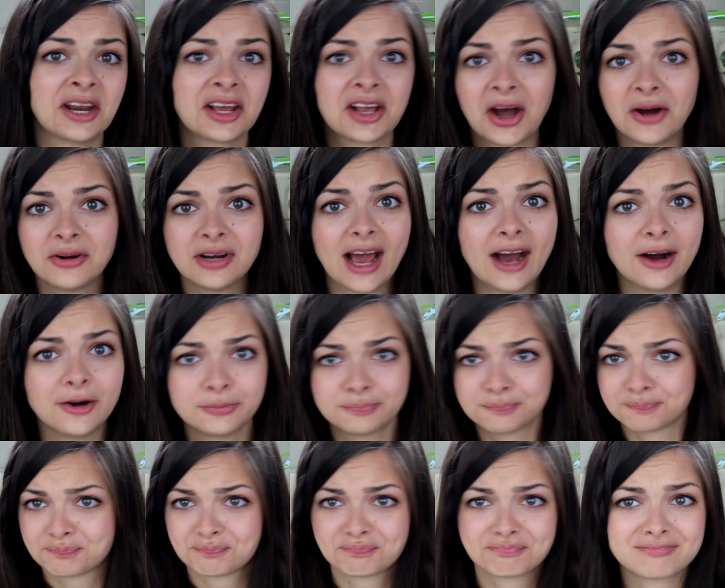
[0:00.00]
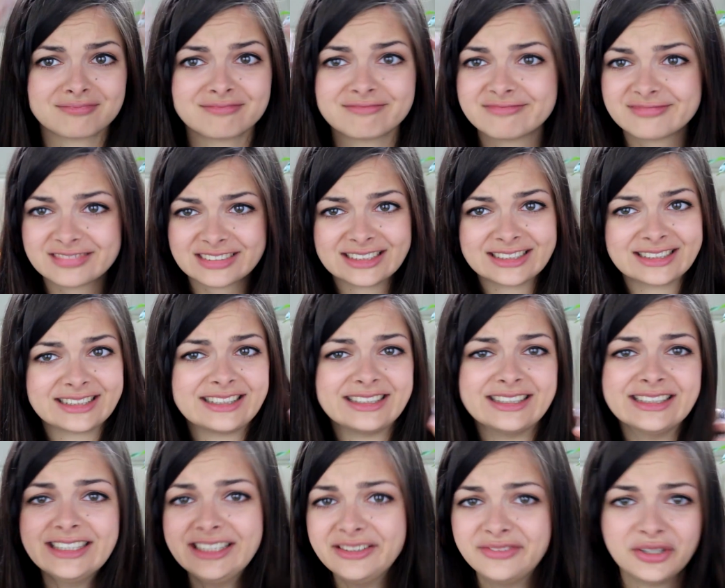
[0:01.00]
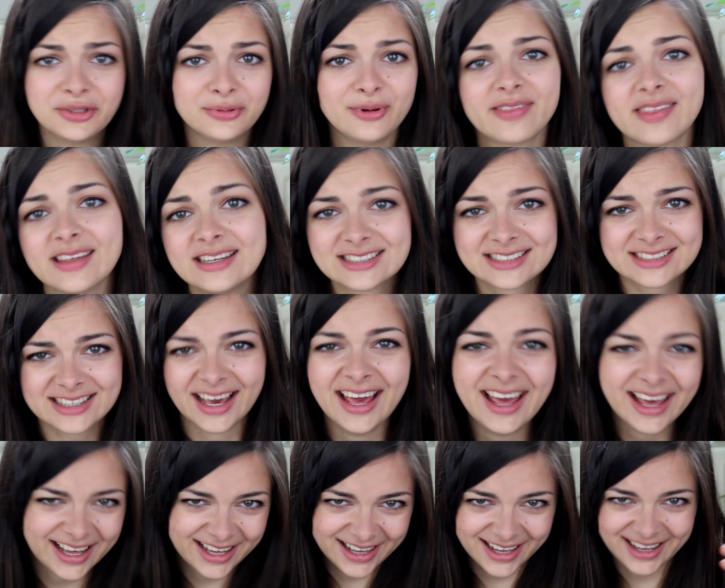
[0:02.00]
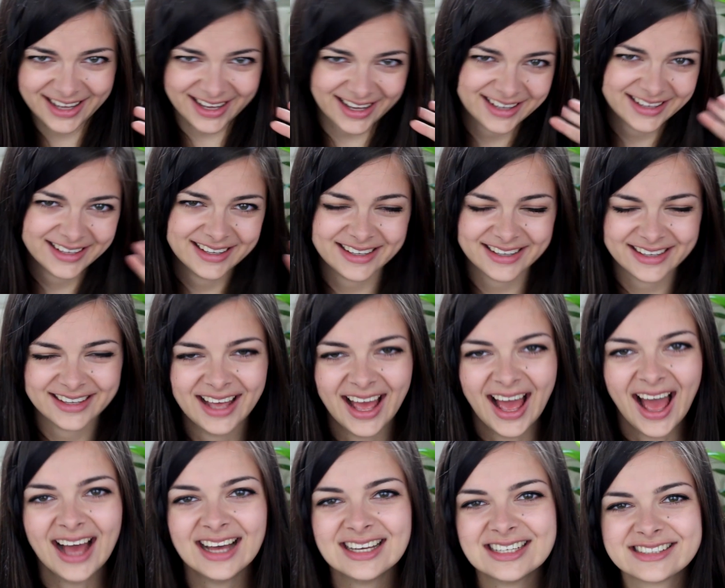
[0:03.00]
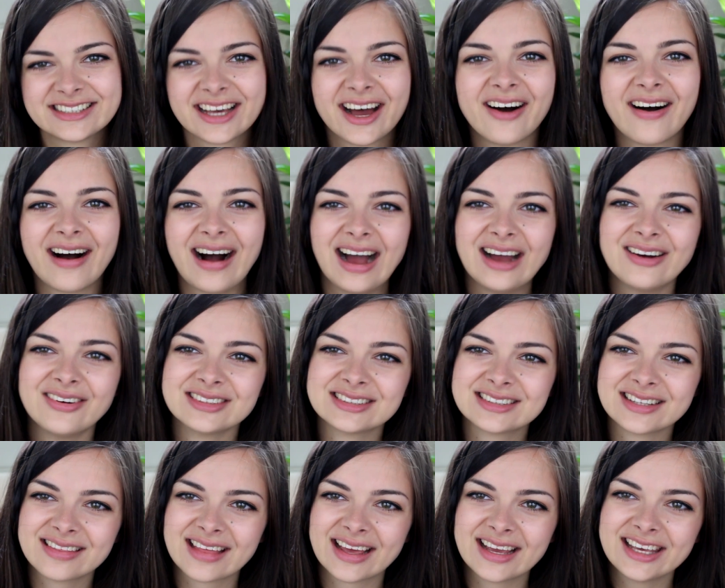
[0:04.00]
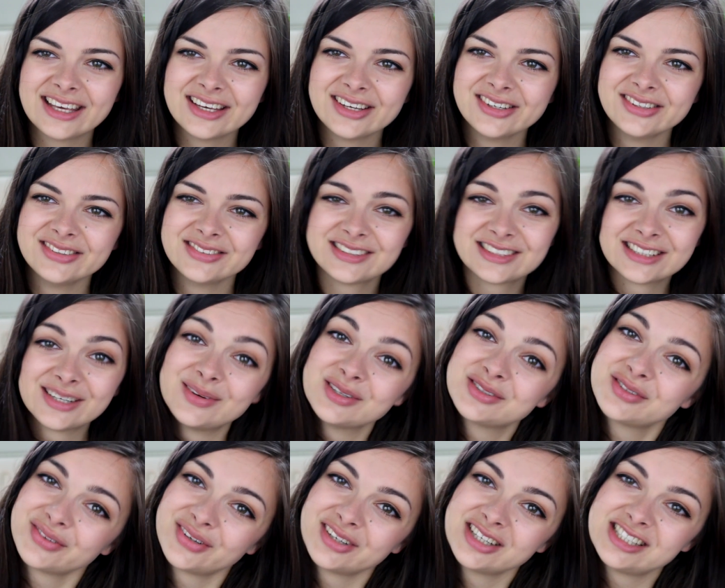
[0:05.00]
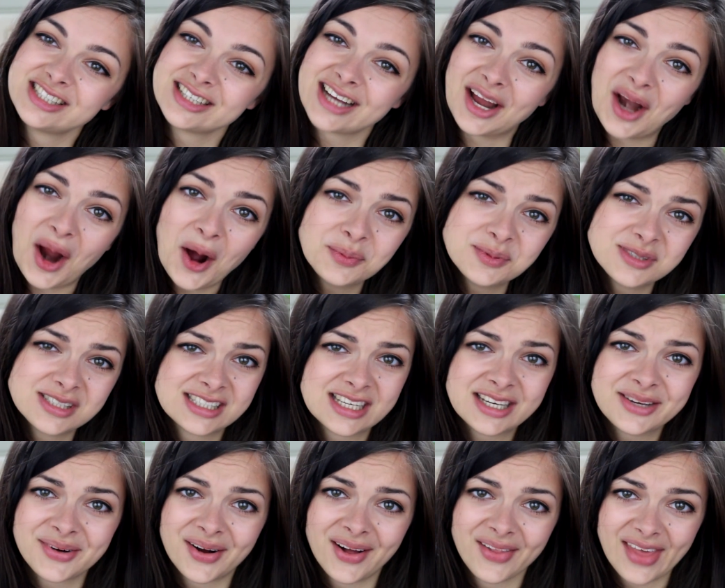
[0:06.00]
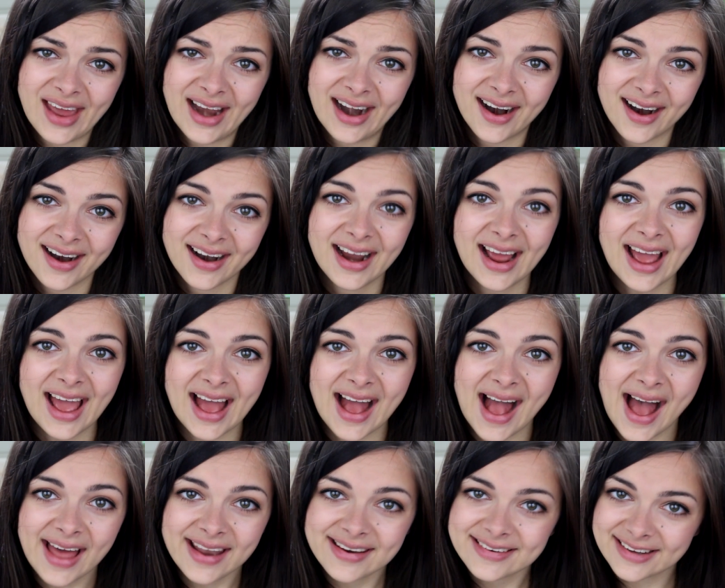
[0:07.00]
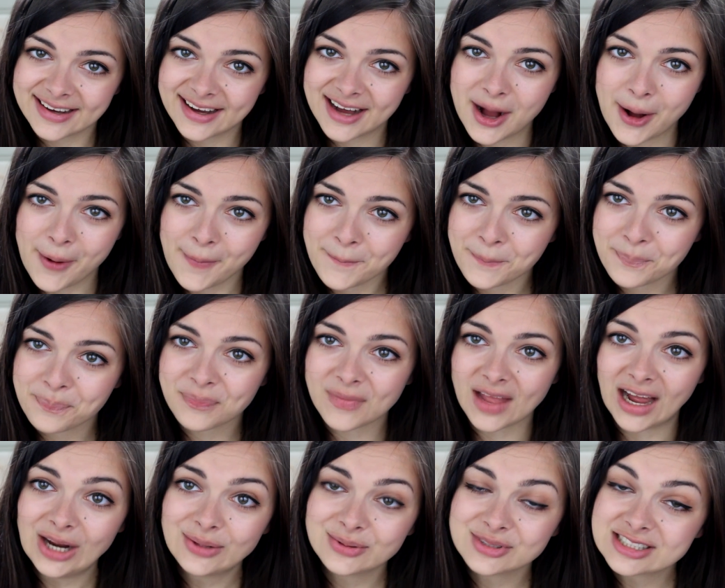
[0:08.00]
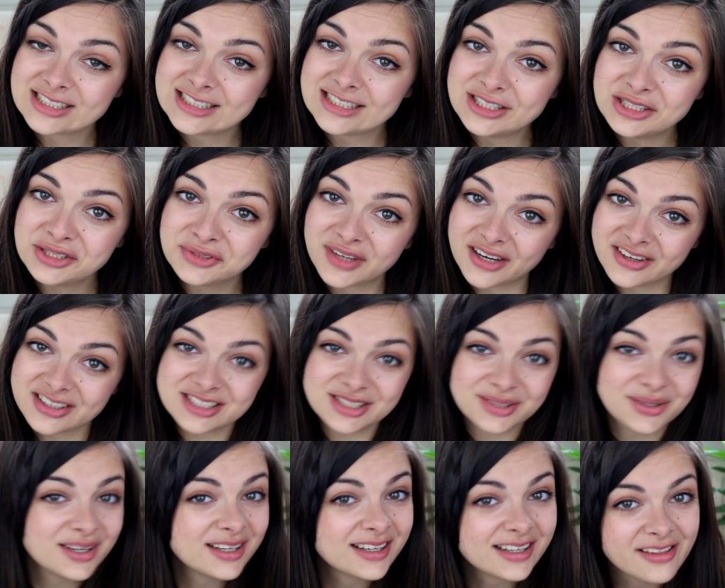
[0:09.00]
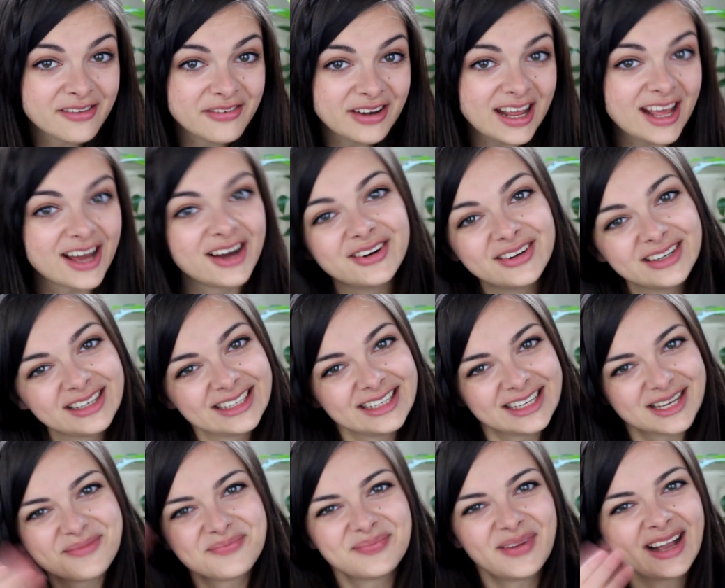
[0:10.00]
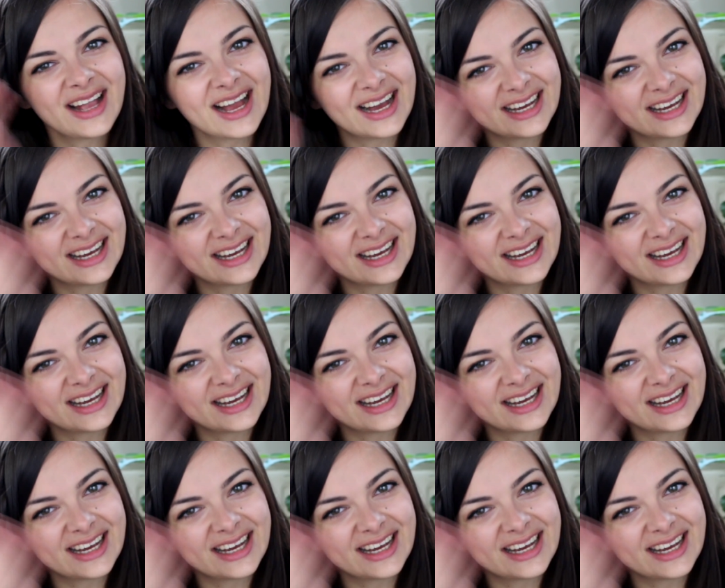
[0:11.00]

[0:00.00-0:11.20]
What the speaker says: gonna go now. Leave you with this. So I want to thank you so much for watching. I hope to see you all there. And I will see you very soon in another video. Bye